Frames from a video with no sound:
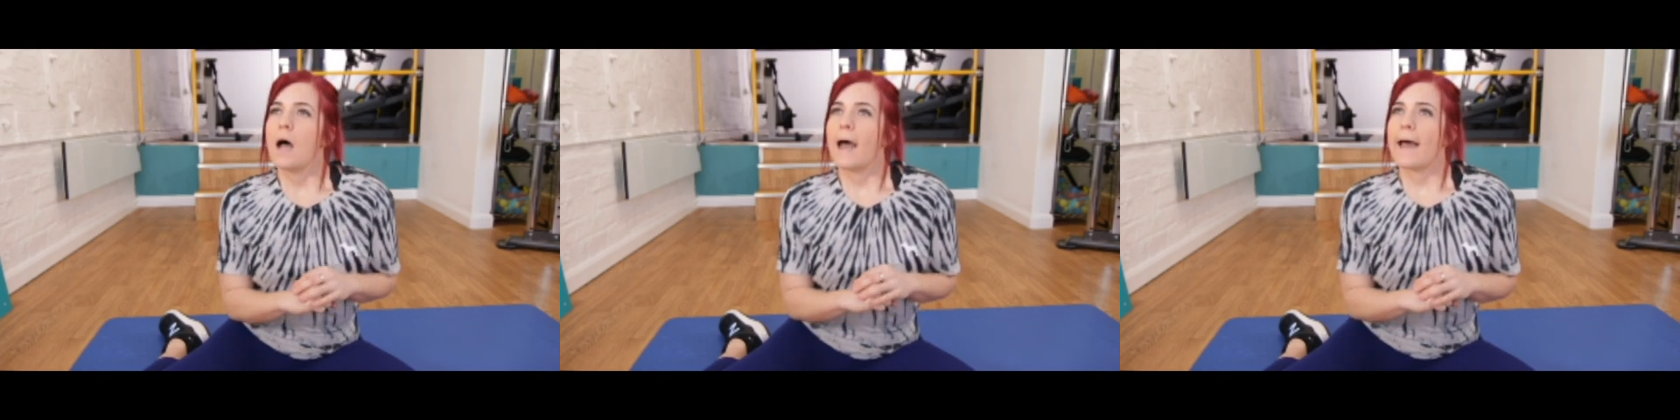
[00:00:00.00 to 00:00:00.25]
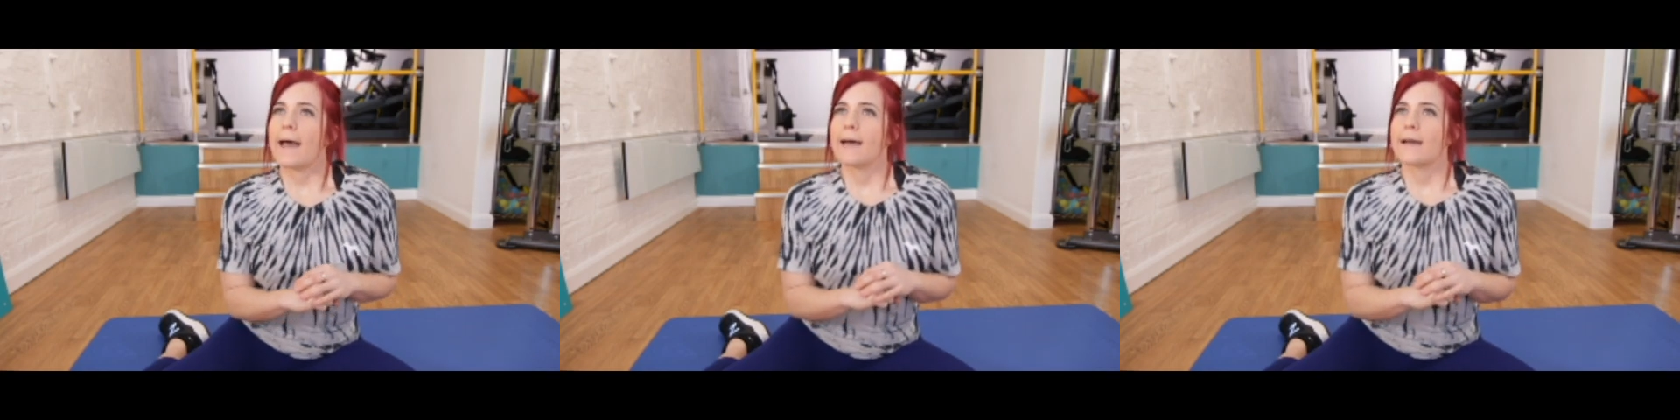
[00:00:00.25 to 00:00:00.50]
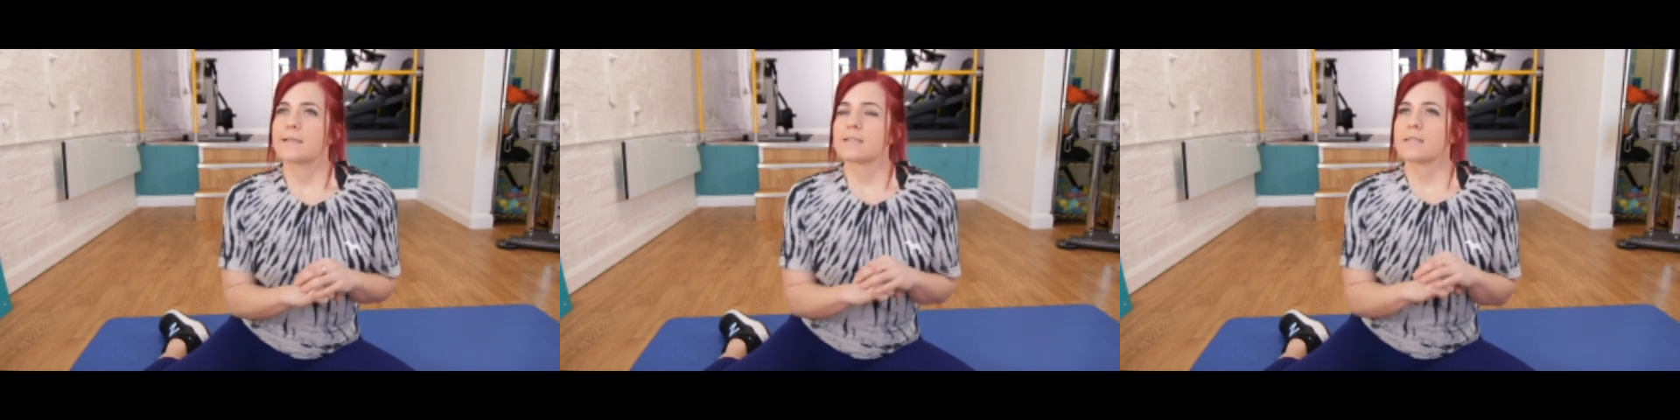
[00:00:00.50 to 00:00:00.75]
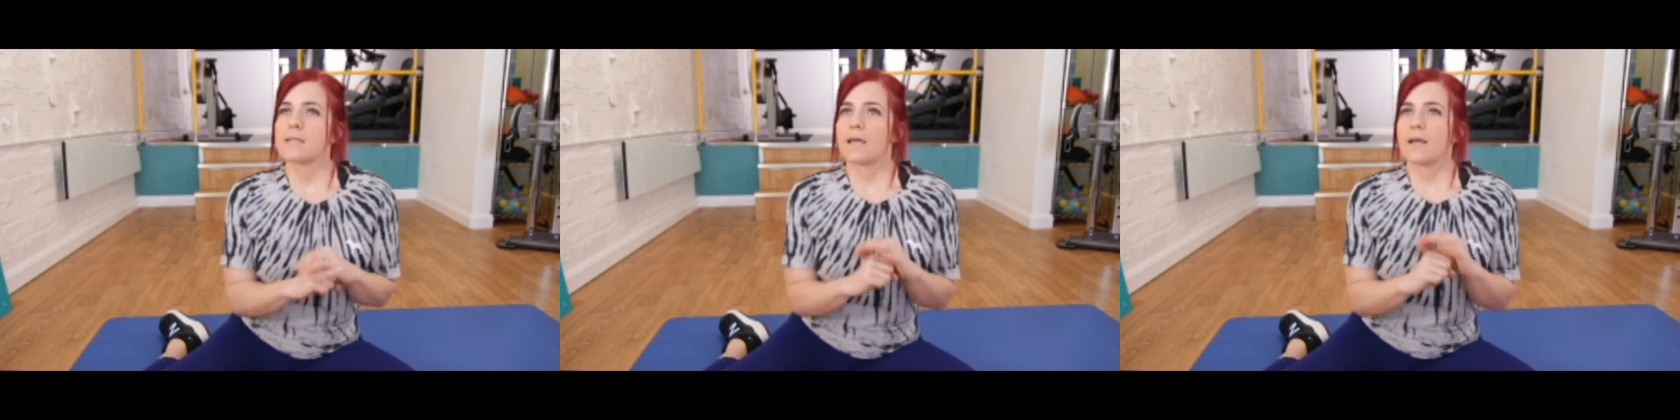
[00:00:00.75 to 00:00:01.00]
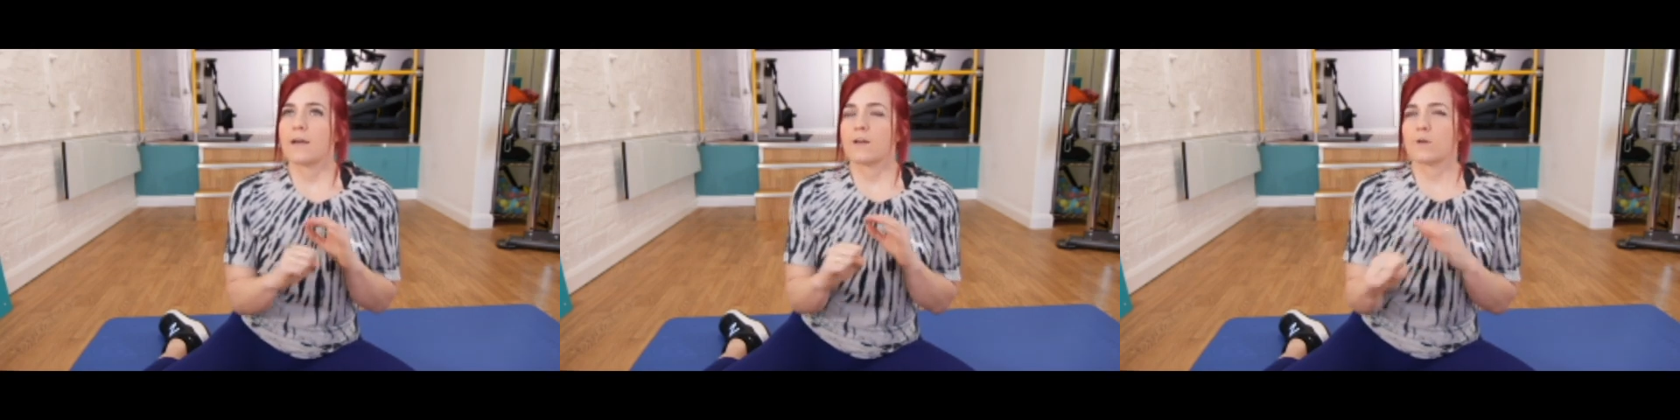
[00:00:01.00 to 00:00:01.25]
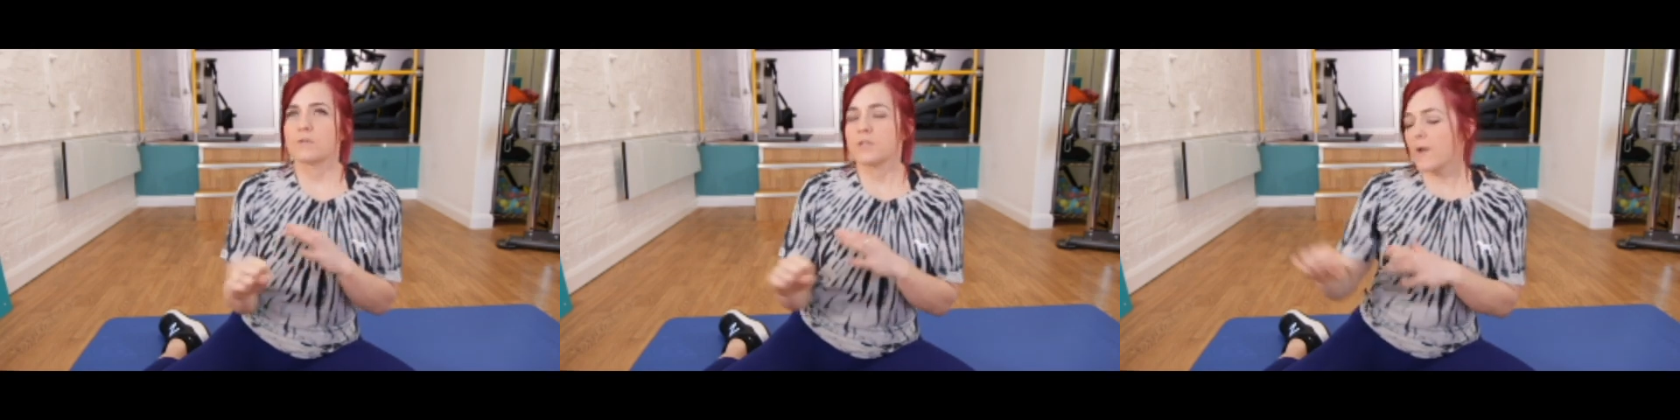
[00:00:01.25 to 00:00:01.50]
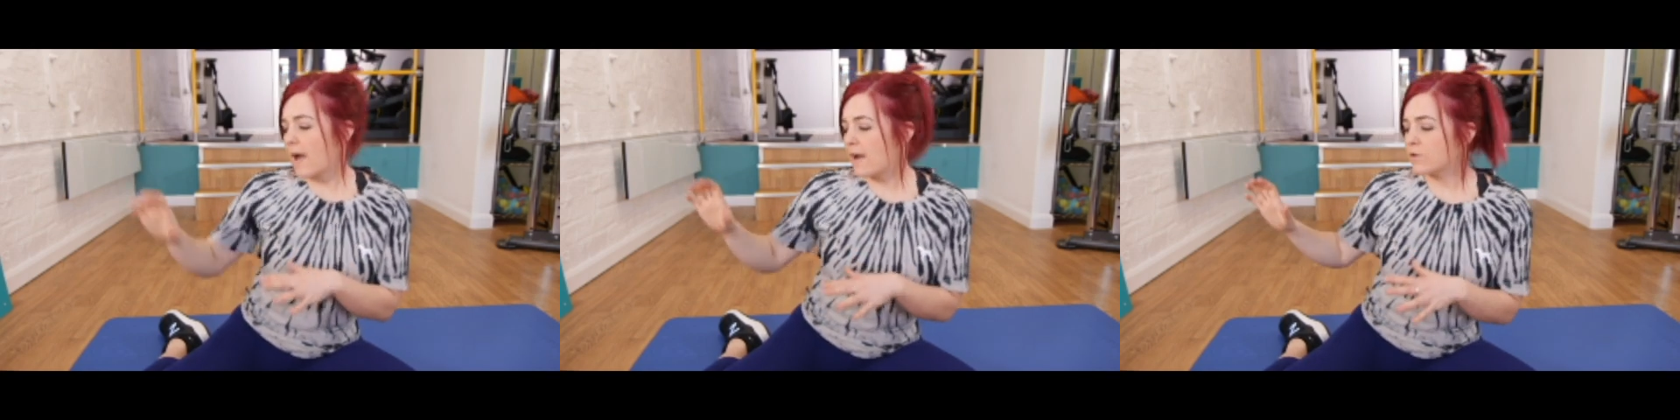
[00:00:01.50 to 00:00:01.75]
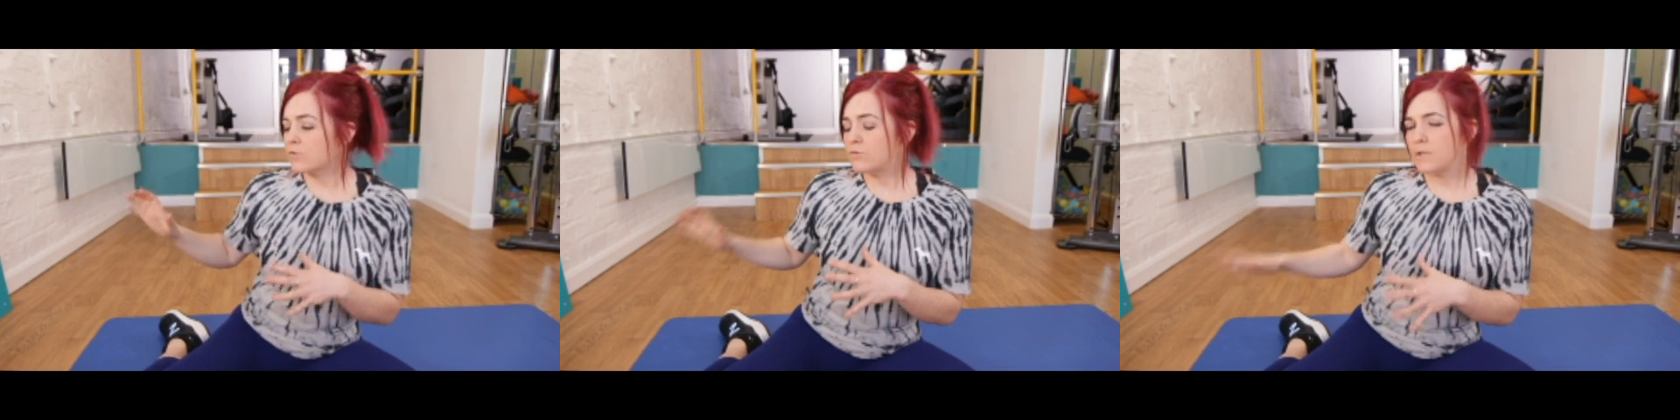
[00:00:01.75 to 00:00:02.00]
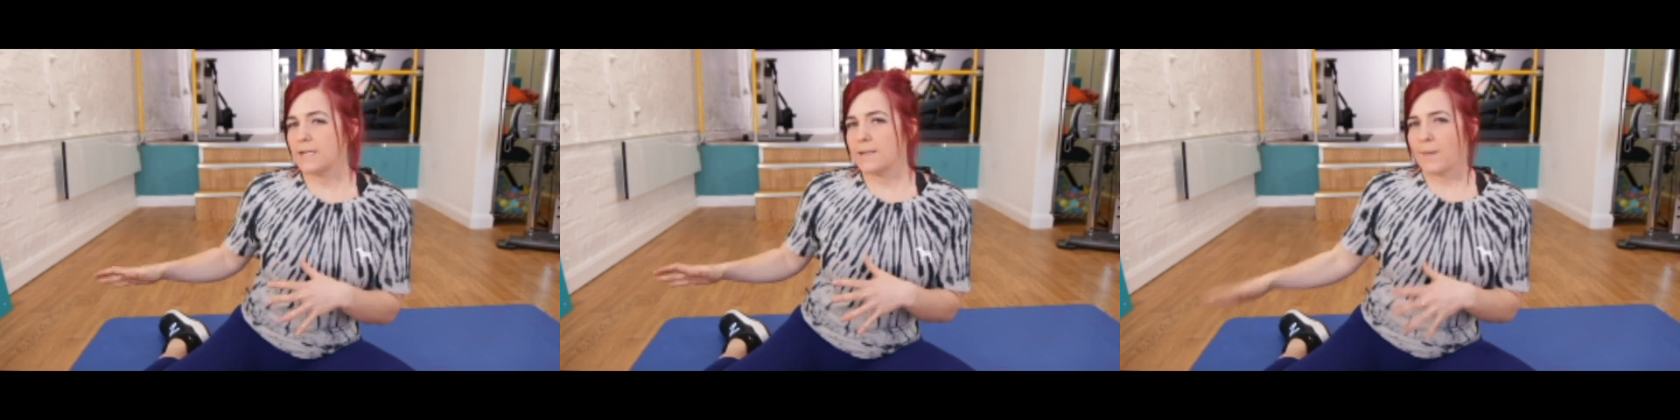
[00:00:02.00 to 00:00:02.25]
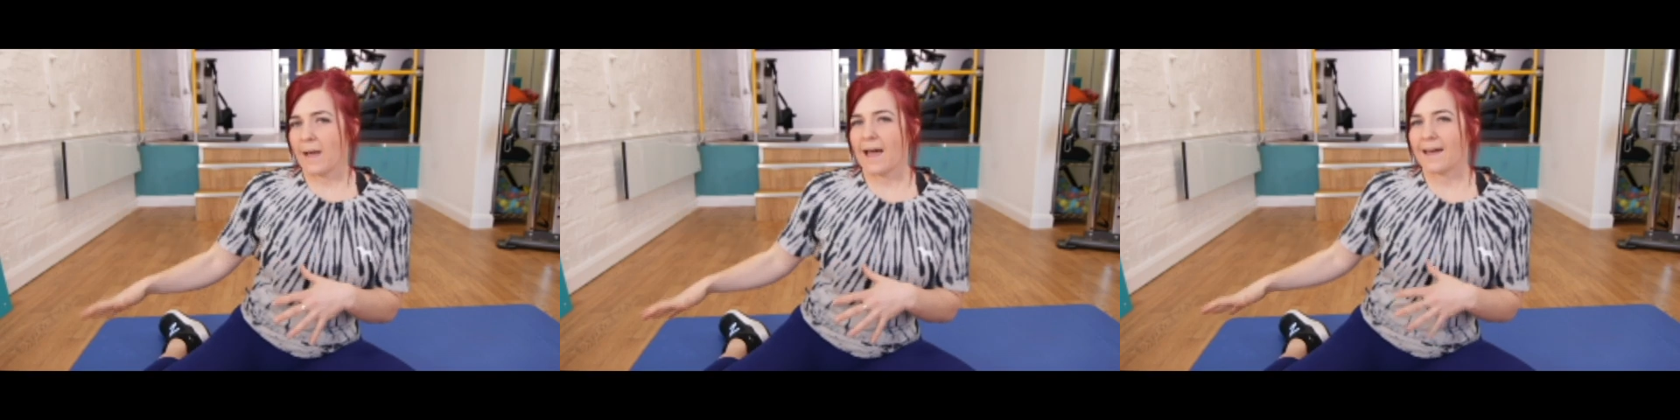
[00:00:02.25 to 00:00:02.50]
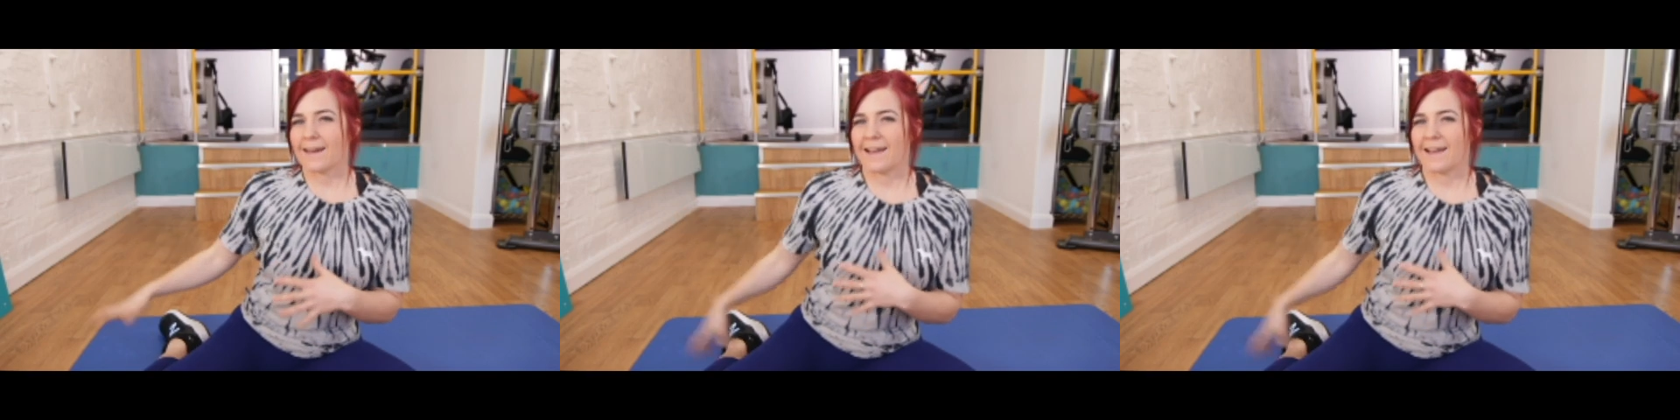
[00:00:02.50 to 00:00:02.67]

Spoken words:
And I also have a really bad